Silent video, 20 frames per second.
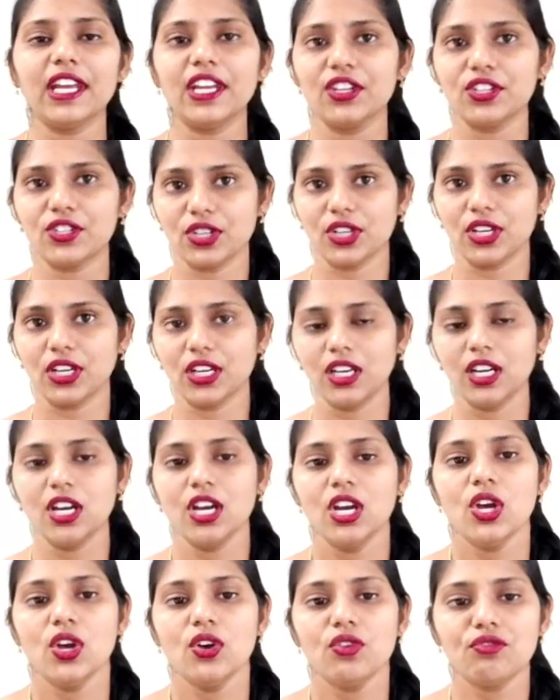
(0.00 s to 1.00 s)
danger
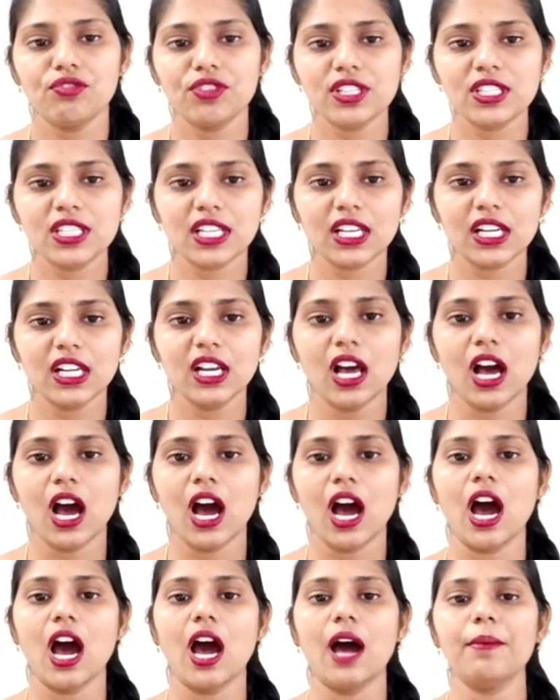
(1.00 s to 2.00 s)
physical
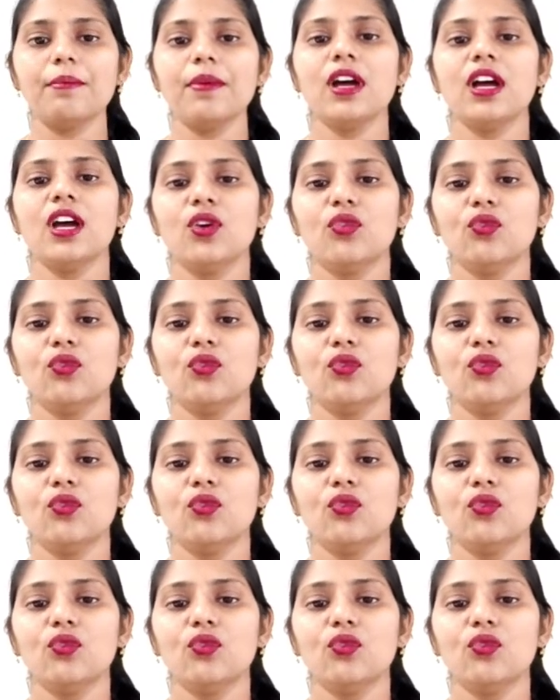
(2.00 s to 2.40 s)
harm,